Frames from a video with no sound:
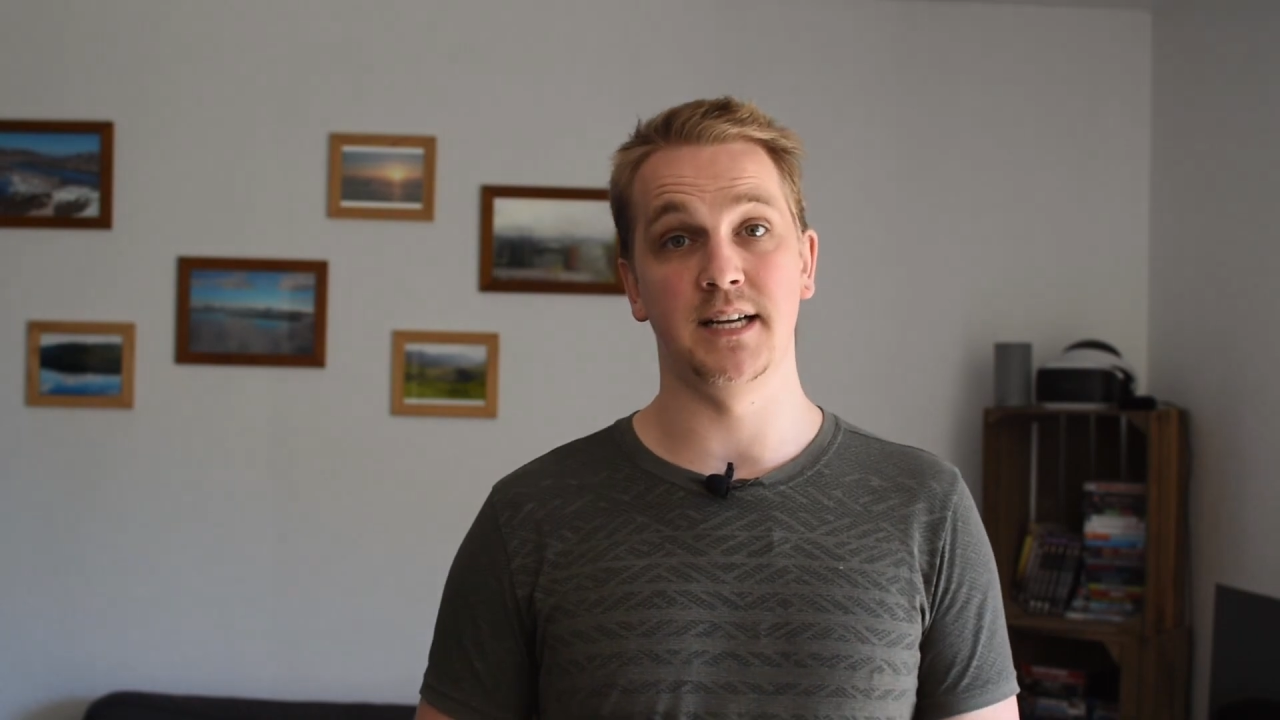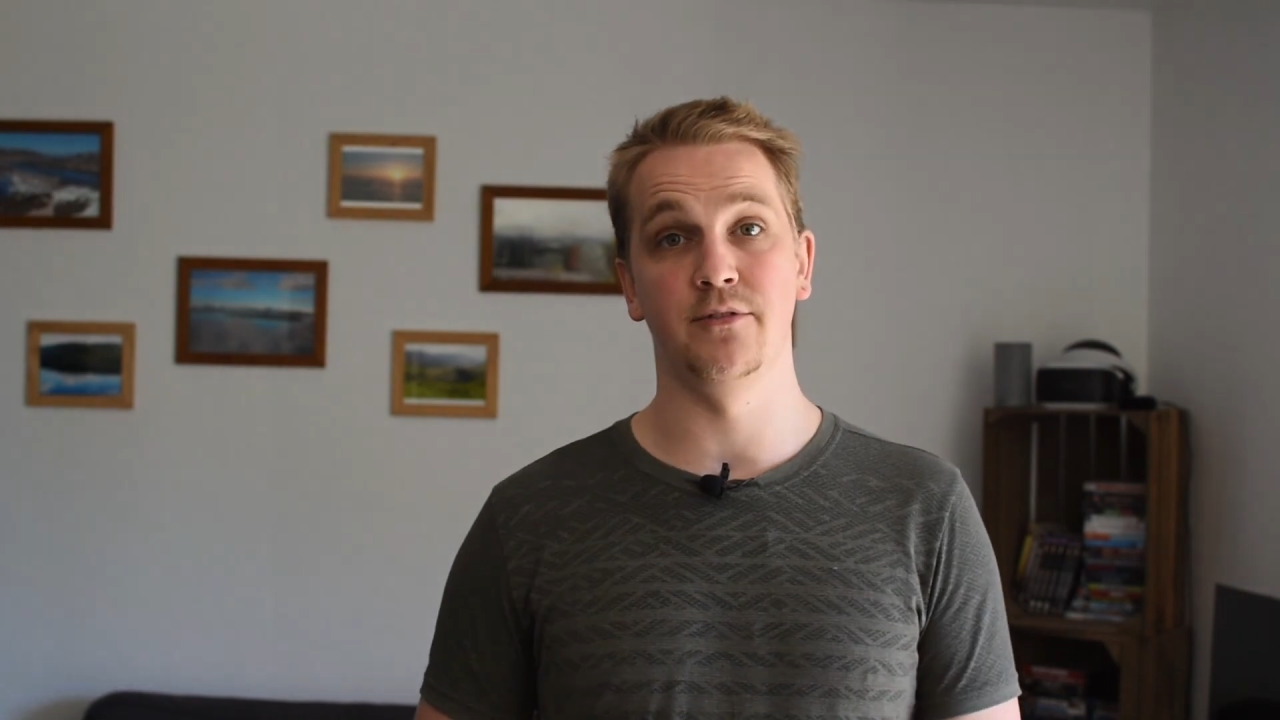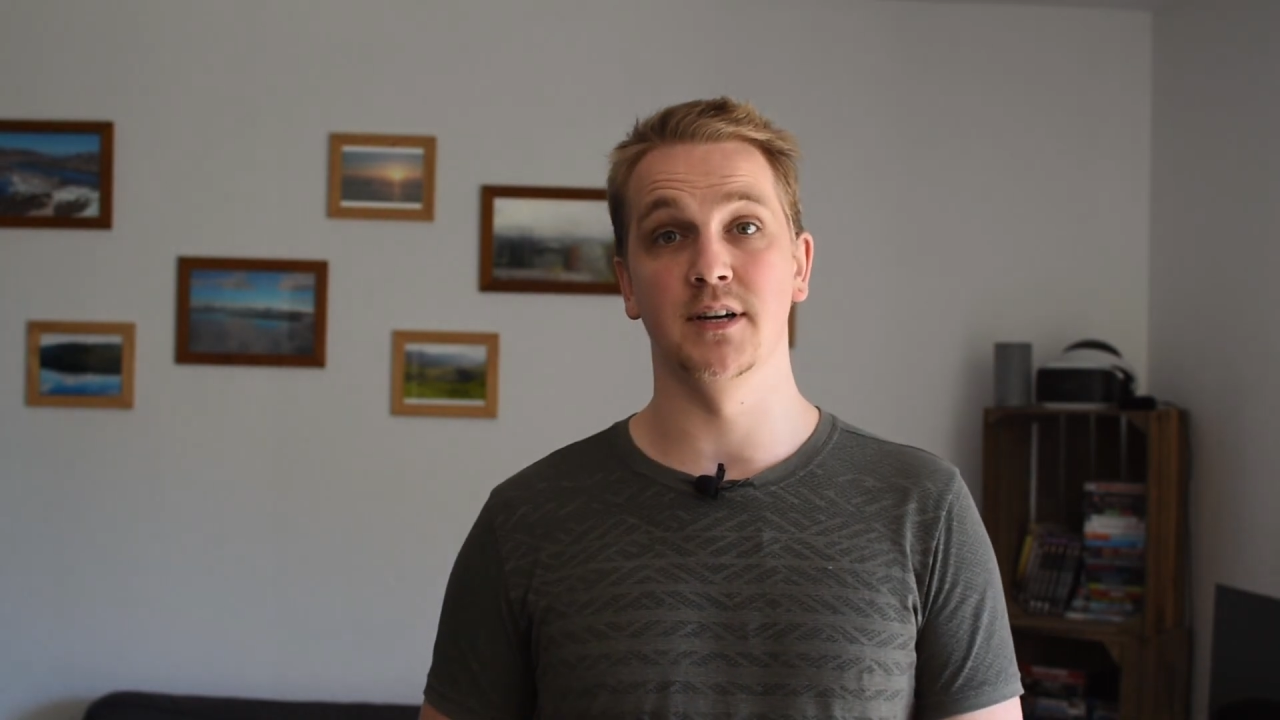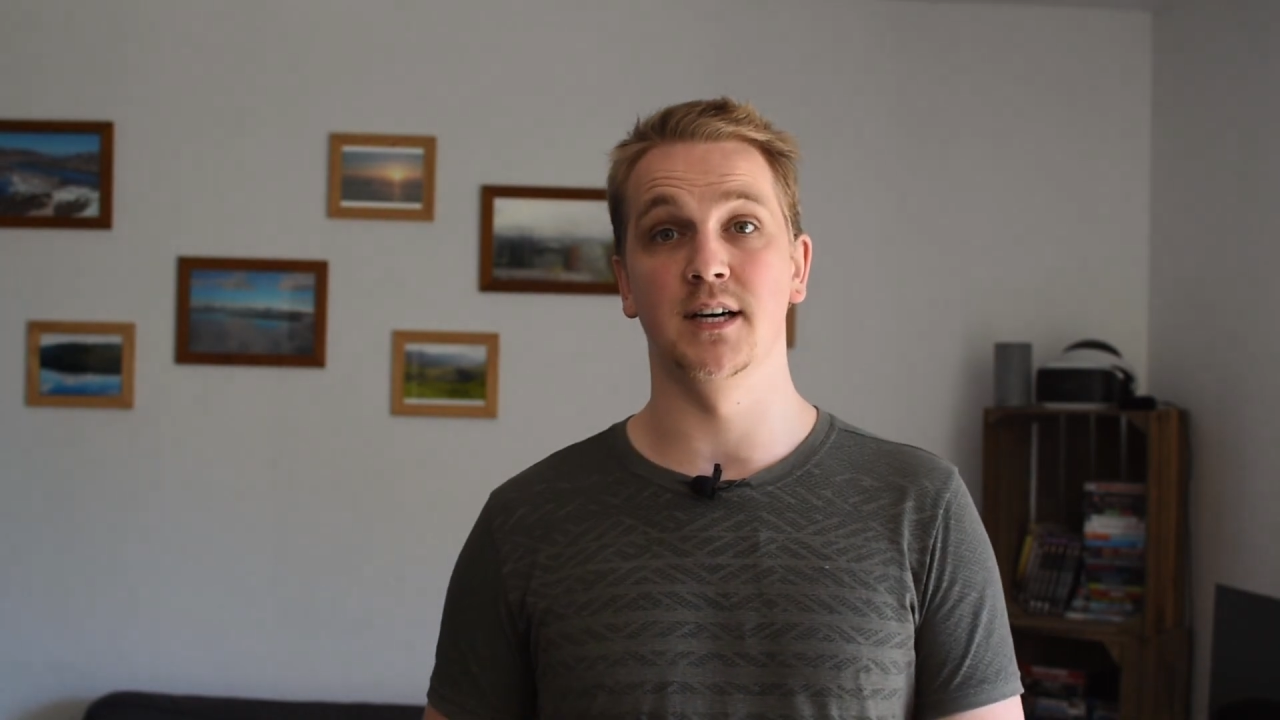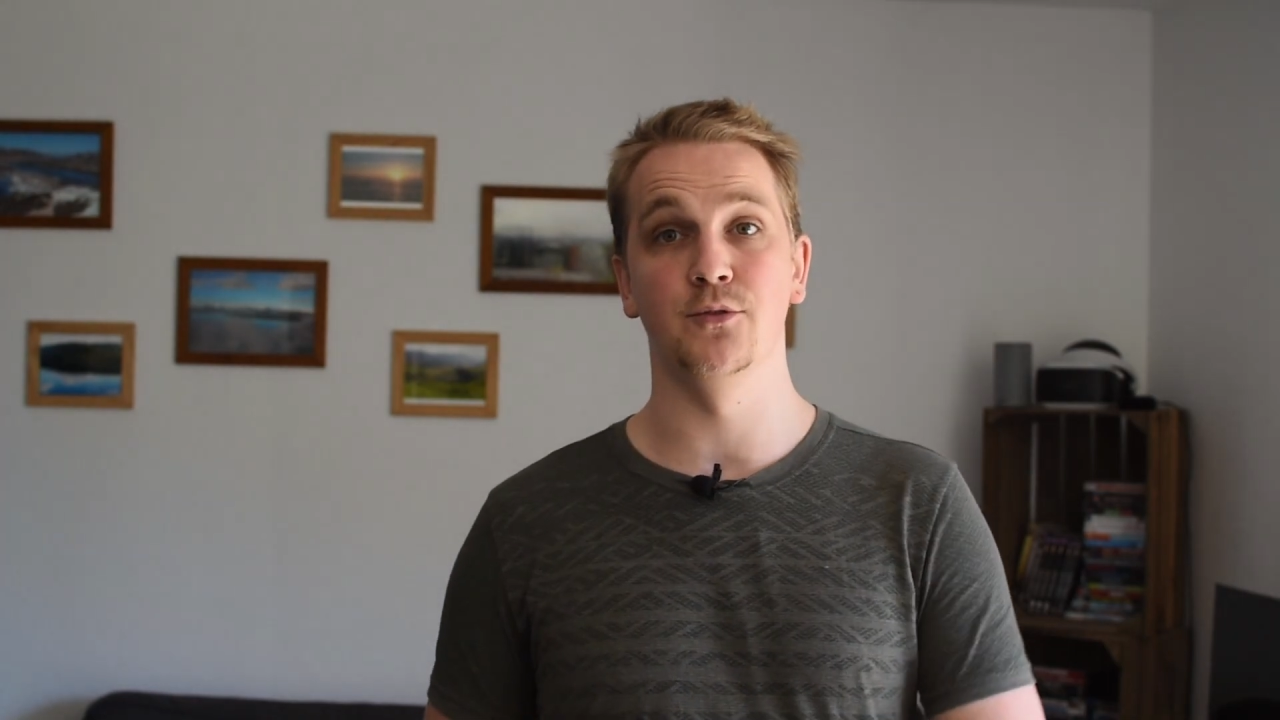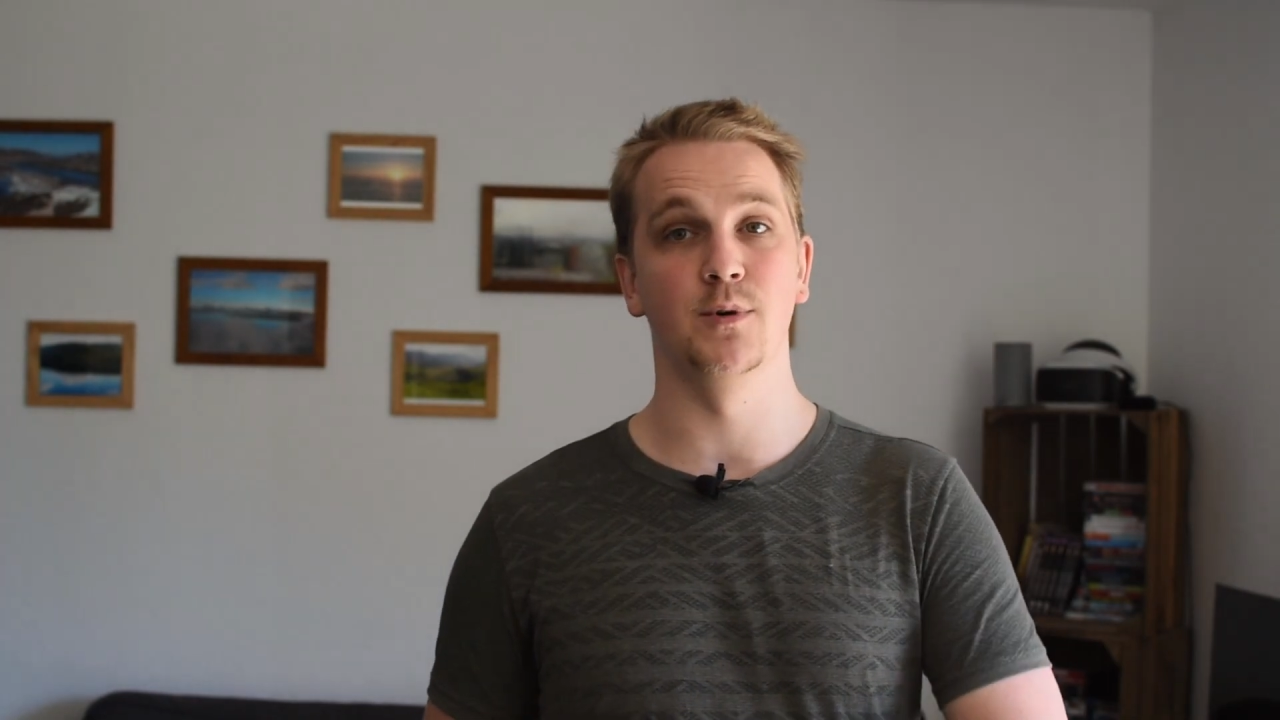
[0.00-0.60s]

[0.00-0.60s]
Evergarden,